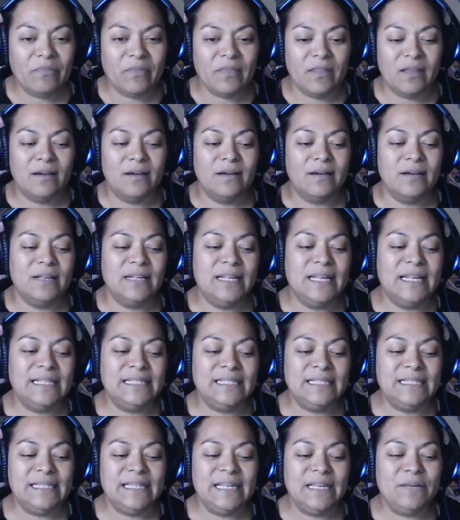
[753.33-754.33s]
uh,
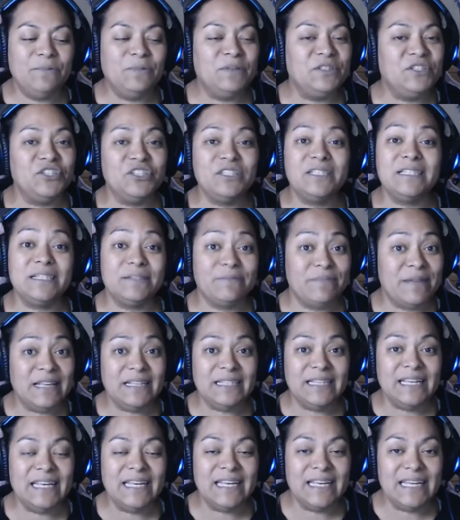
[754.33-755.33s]
it's it was just
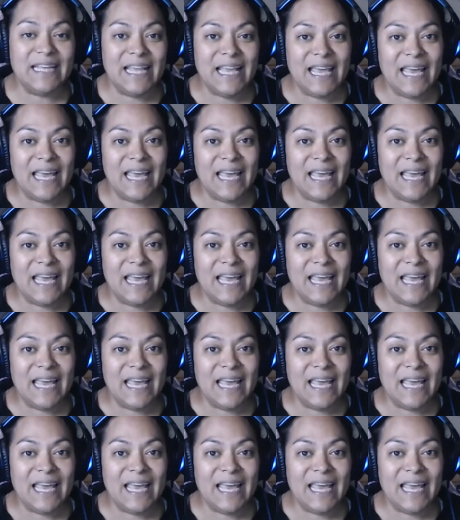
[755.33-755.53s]
amazing.